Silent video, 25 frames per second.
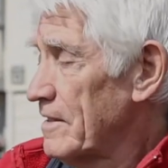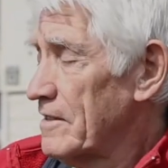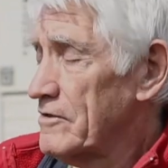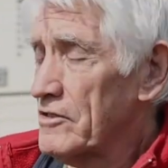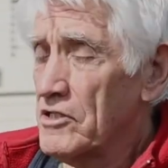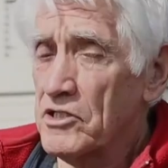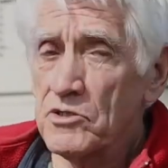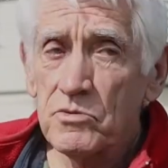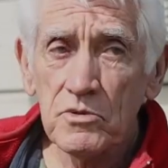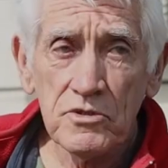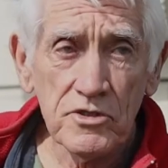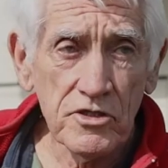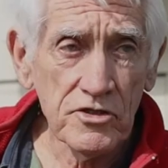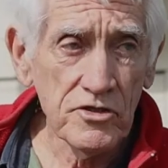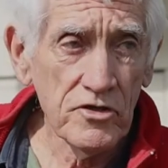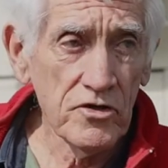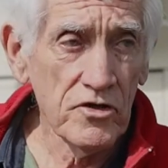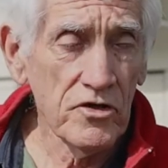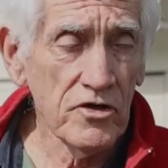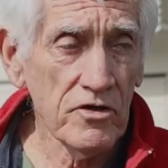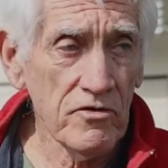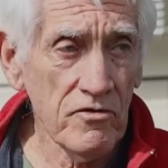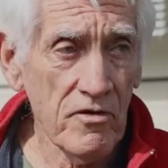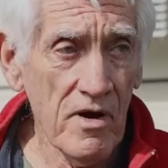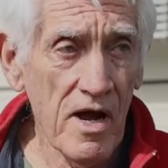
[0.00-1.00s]
This was a
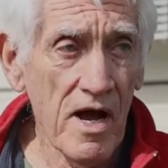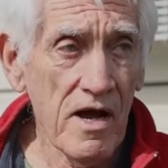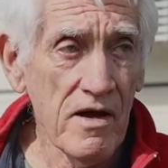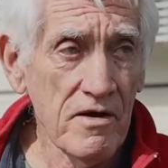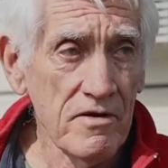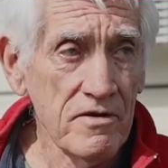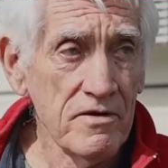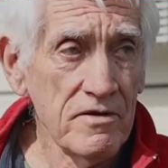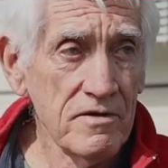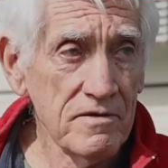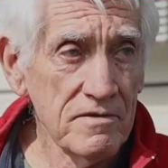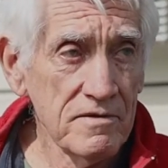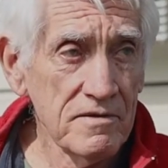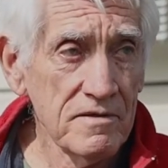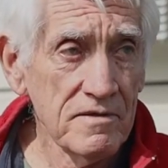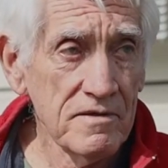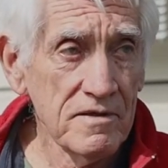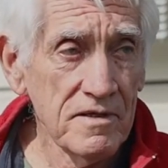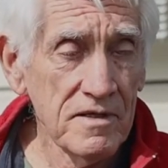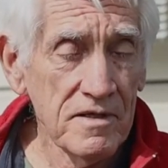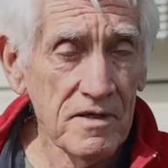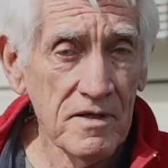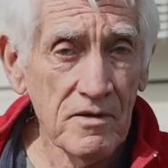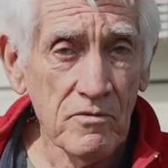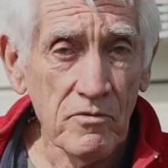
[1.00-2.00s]
dirt road
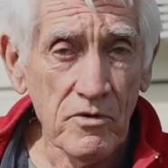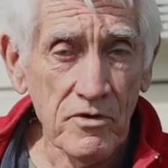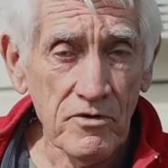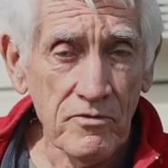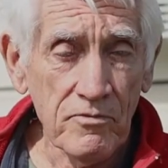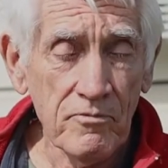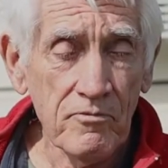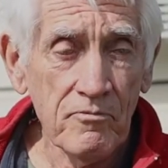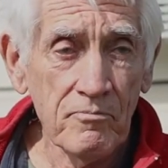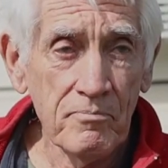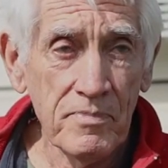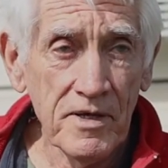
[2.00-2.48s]
with